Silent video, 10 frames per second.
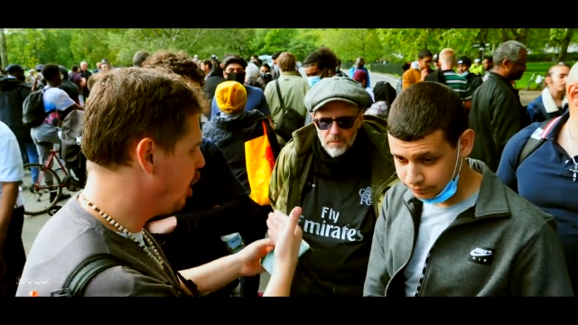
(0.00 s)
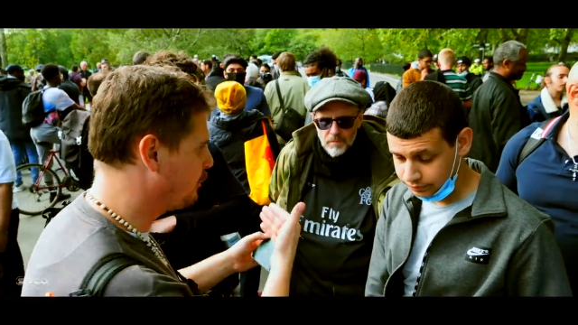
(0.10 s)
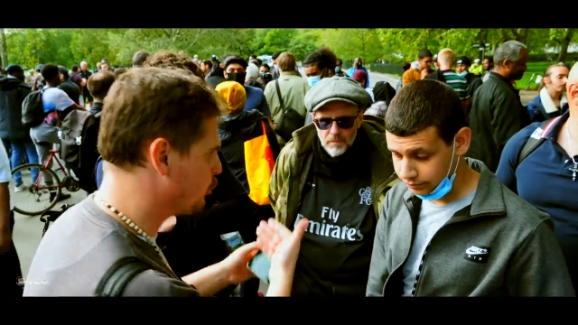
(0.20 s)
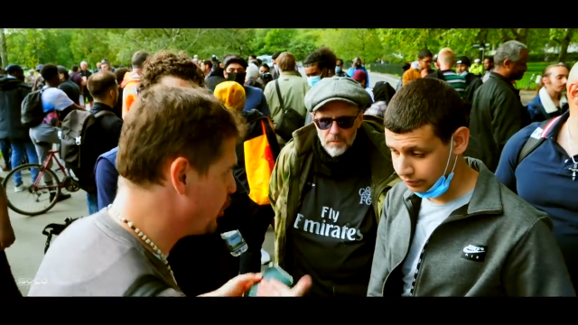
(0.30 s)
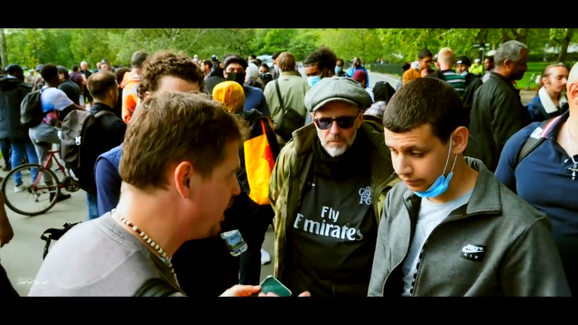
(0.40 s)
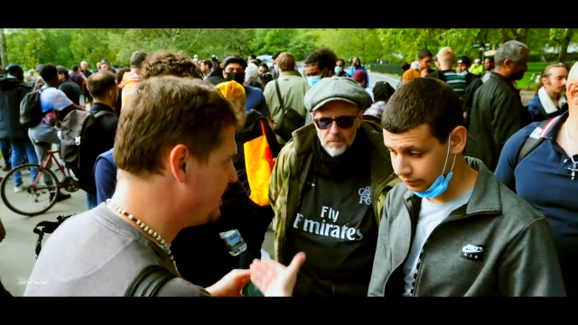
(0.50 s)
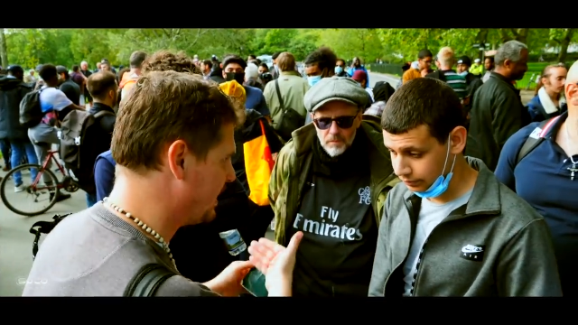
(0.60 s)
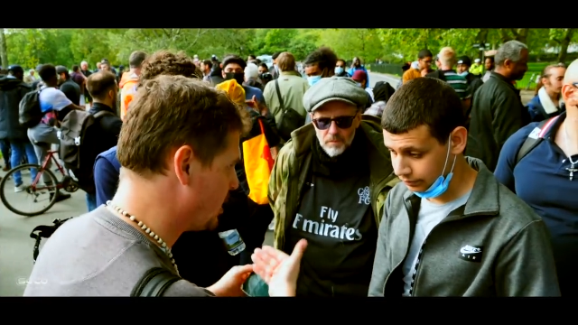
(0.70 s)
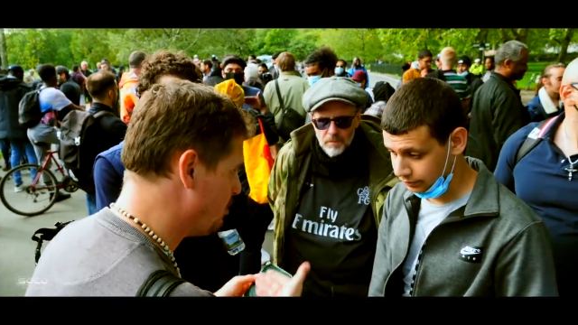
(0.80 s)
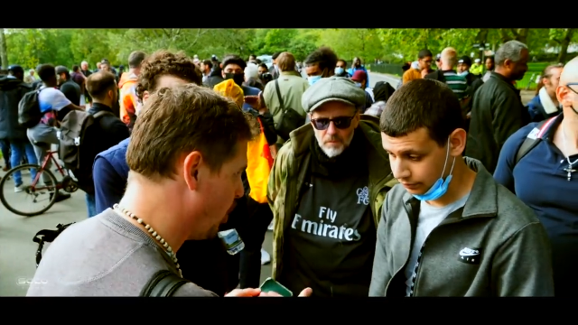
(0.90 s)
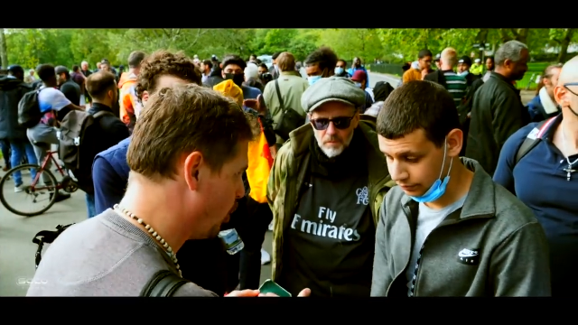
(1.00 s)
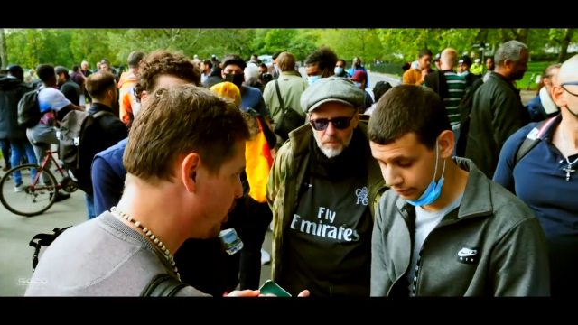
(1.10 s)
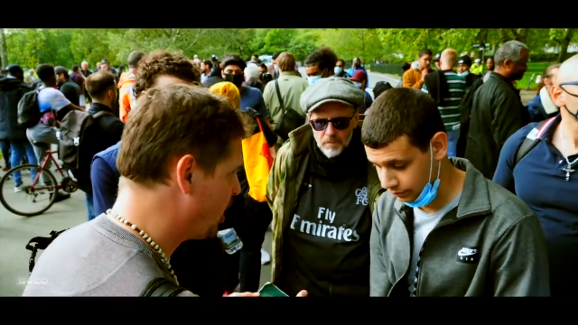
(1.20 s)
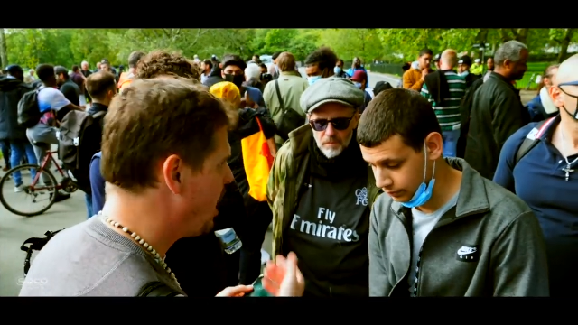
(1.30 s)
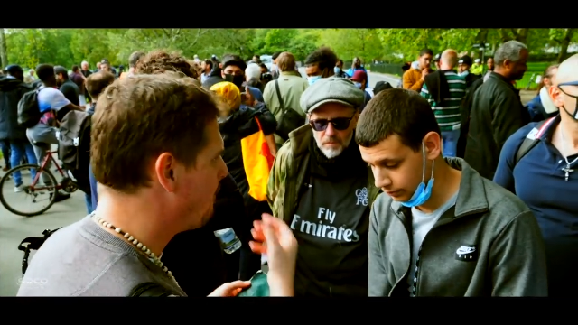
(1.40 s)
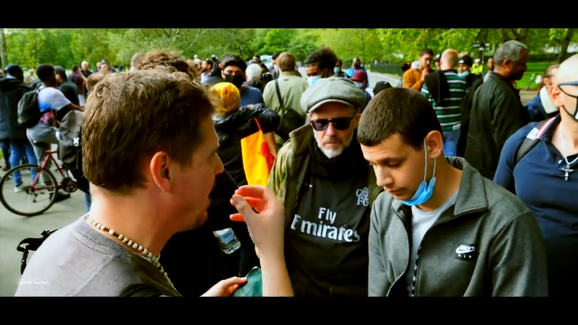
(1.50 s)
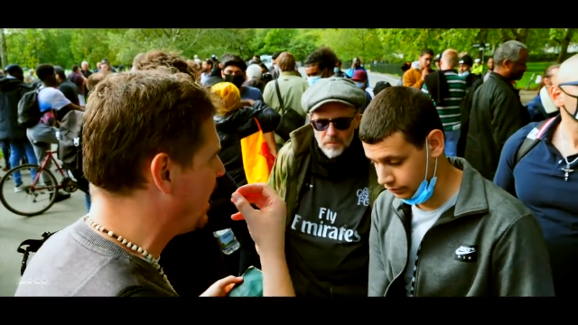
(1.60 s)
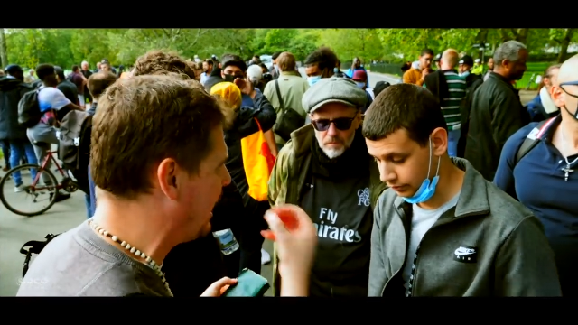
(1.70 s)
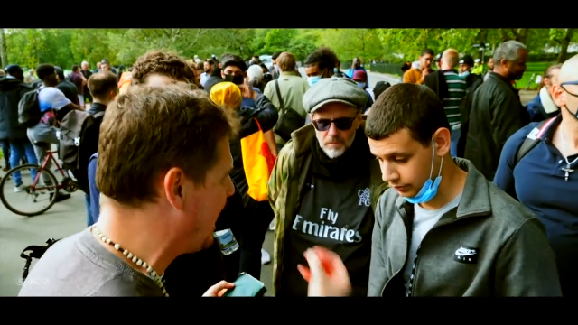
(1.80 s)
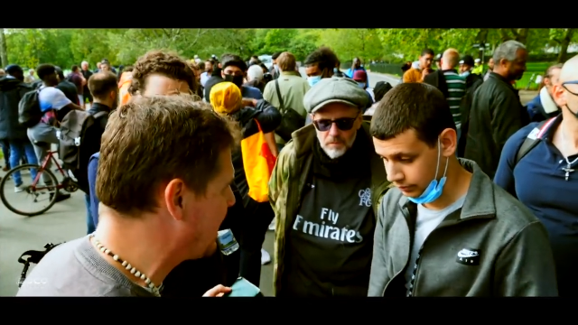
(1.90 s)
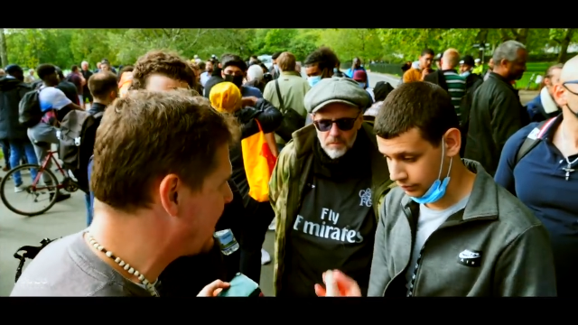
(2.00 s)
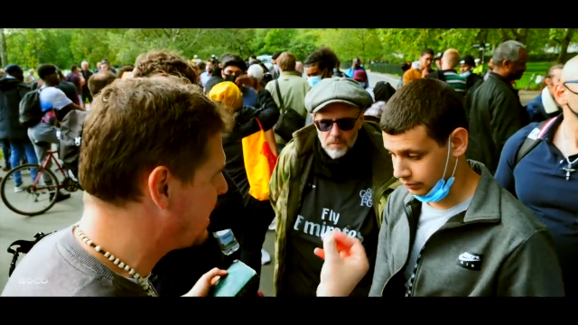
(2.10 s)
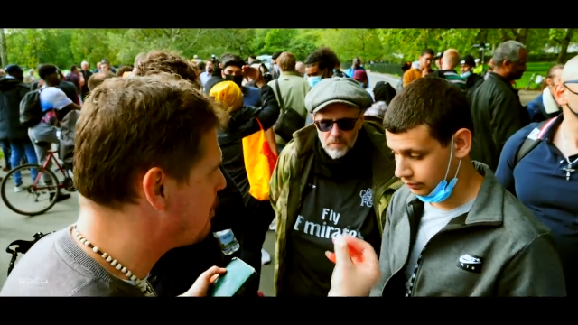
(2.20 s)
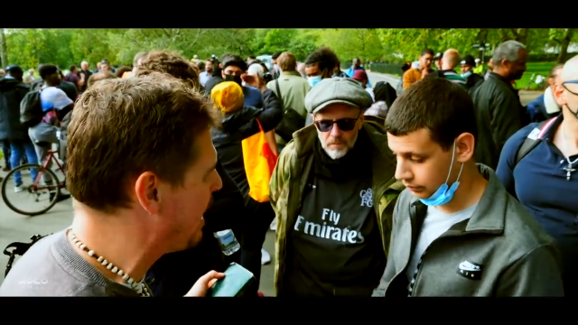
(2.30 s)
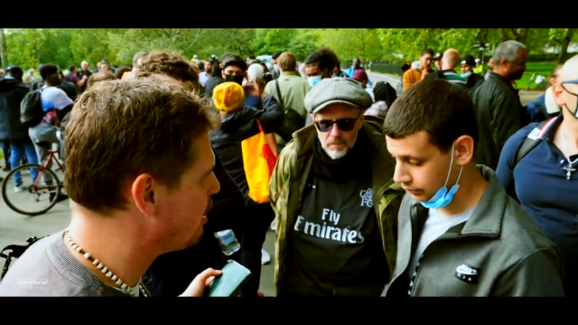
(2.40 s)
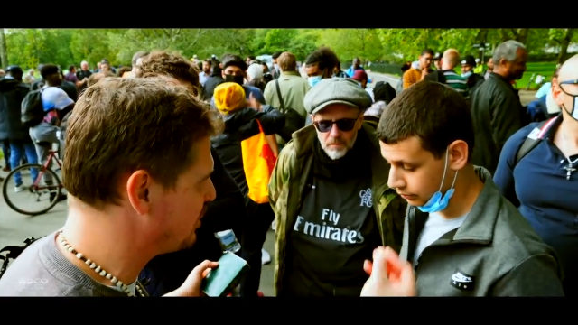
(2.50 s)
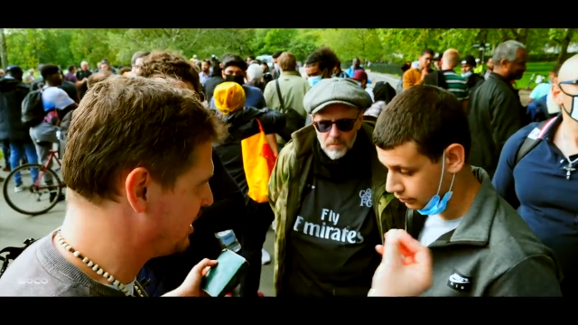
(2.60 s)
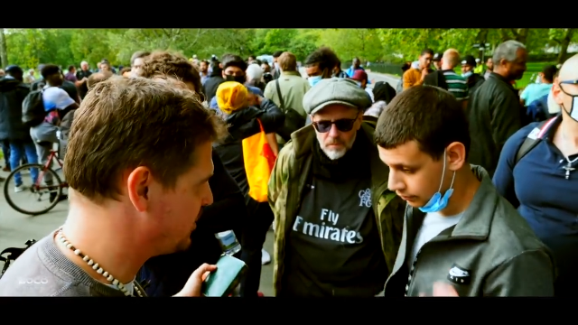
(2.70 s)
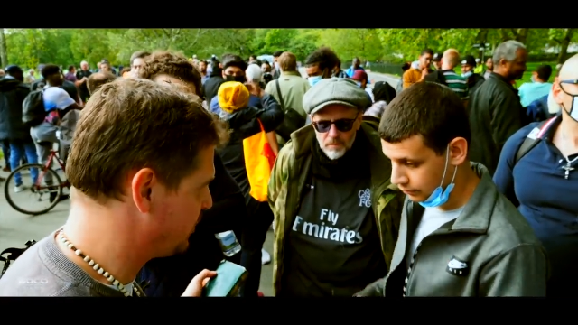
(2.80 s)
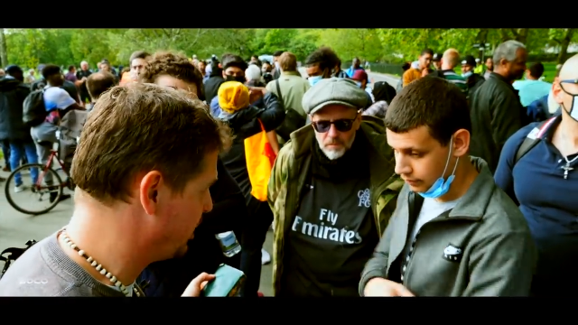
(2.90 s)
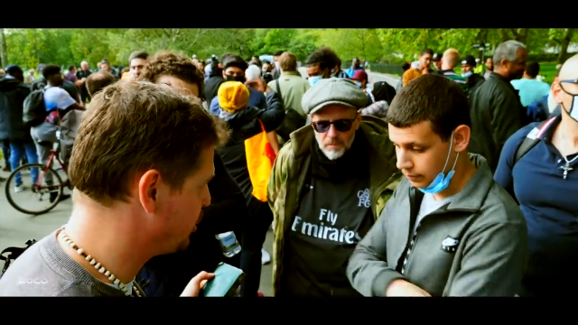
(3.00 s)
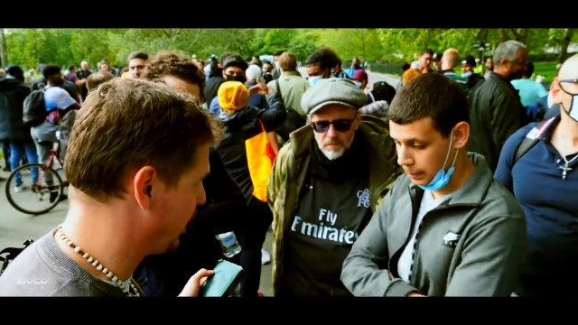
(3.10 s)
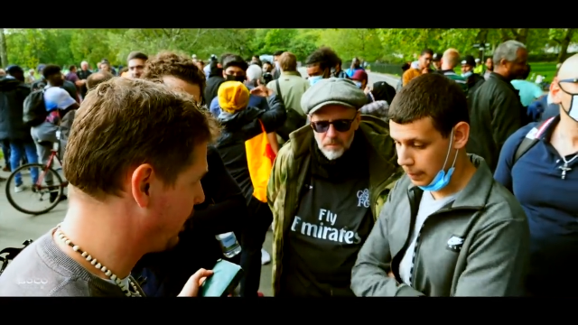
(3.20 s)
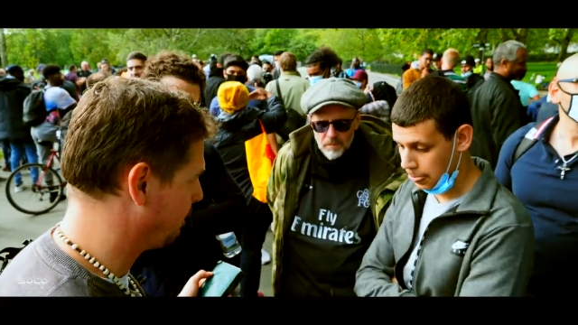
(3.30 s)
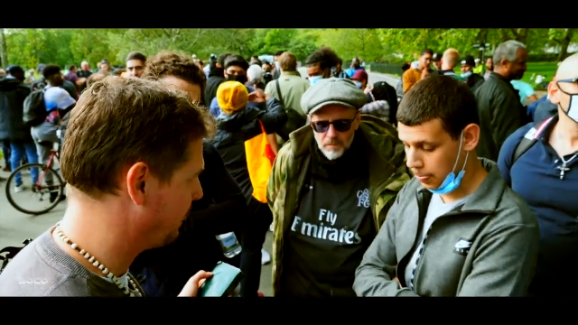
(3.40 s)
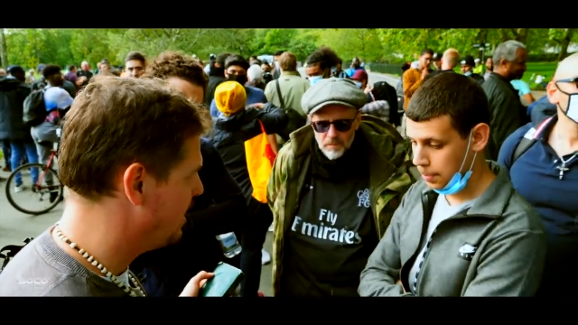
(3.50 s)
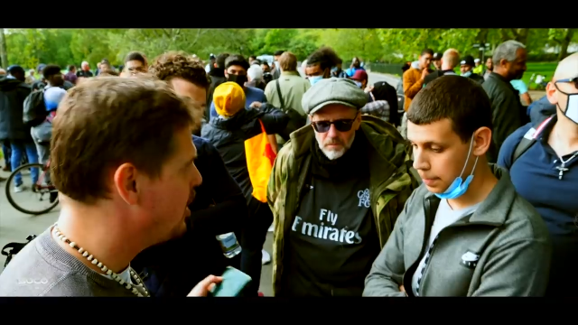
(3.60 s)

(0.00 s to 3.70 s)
Speaker 1: of reading the book but lying about its teaching.